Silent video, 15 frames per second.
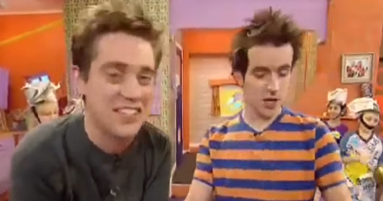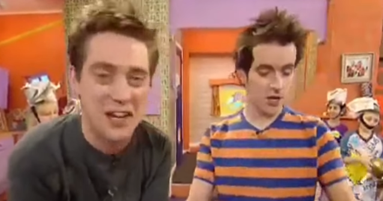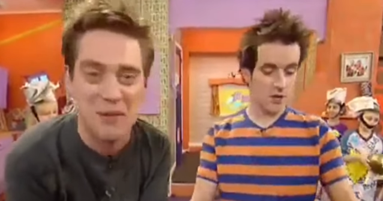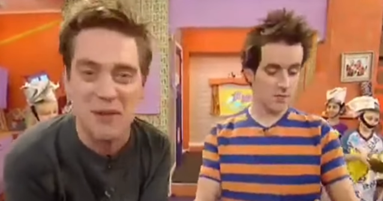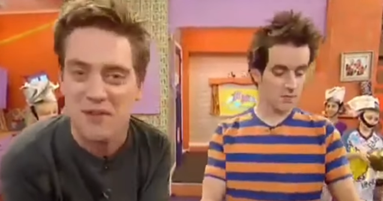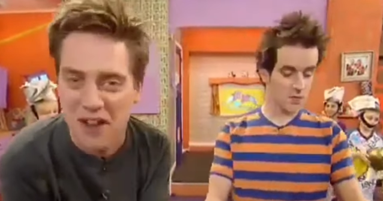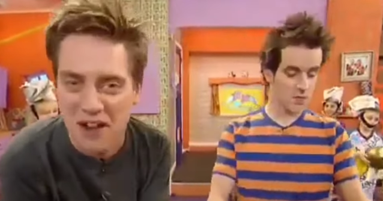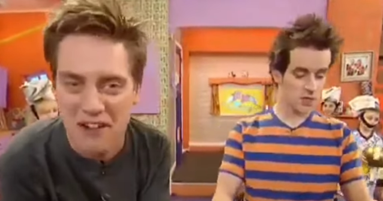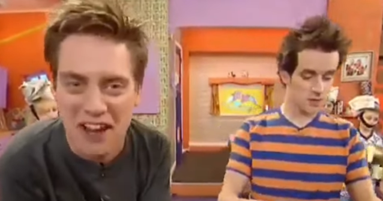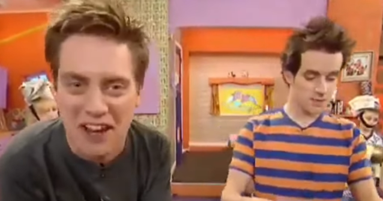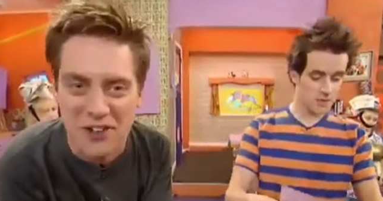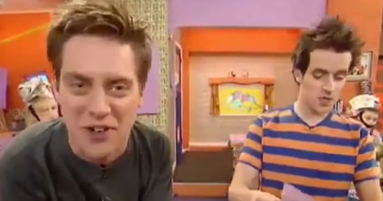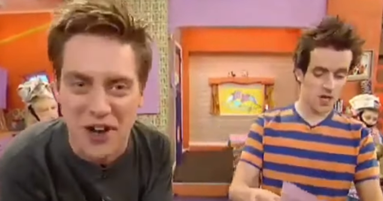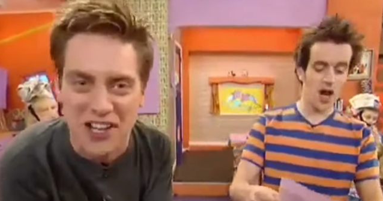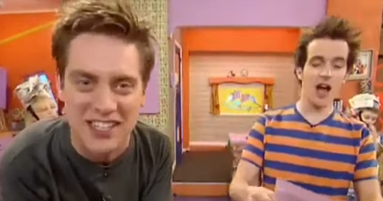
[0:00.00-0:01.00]
Speaker 1: is going to be
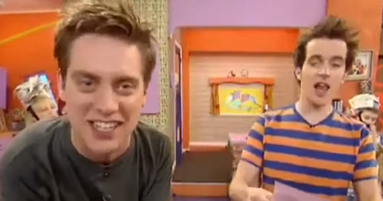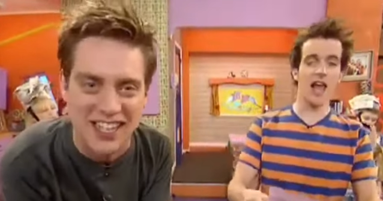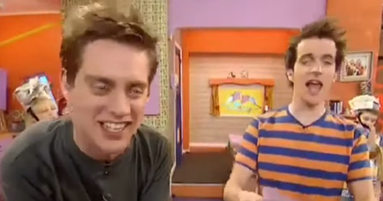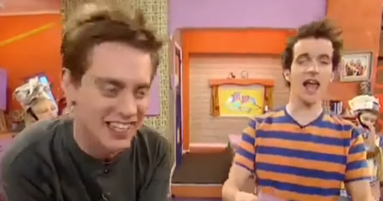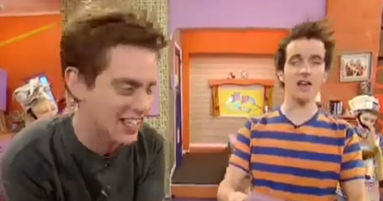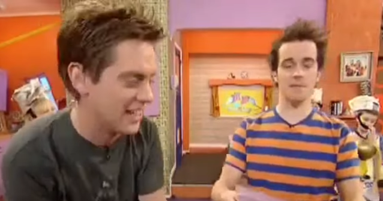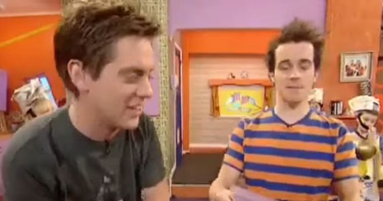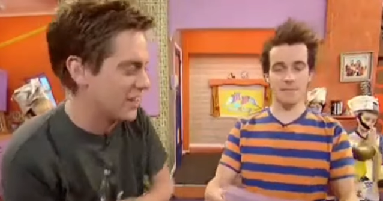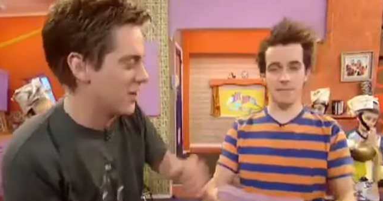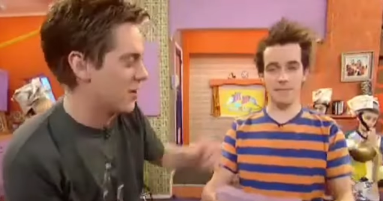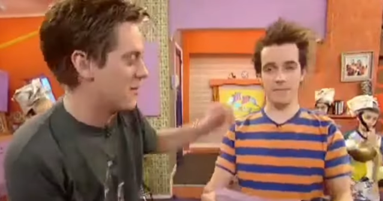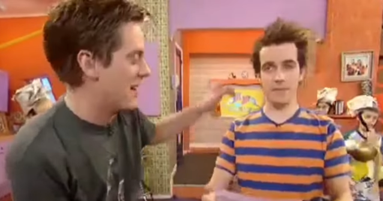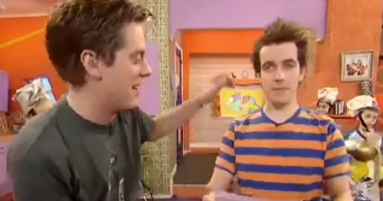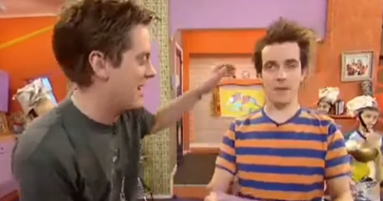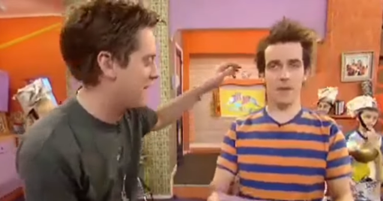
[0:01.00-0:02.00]
very interesting. Charlie! Good
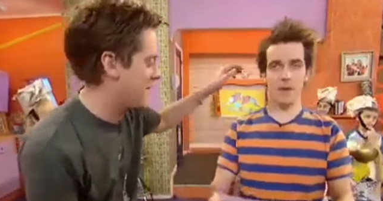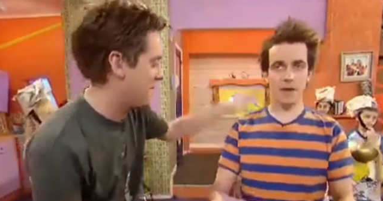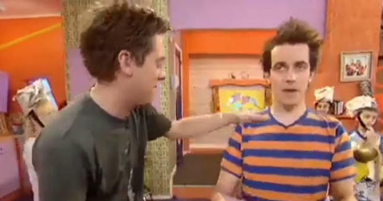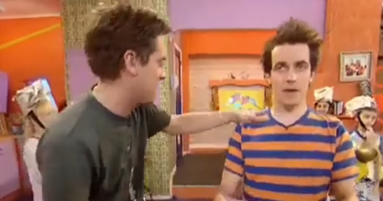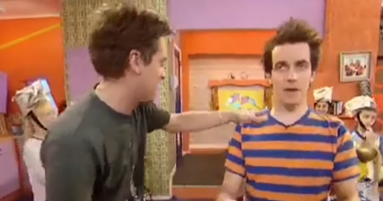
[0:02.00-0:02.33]
luck, mate.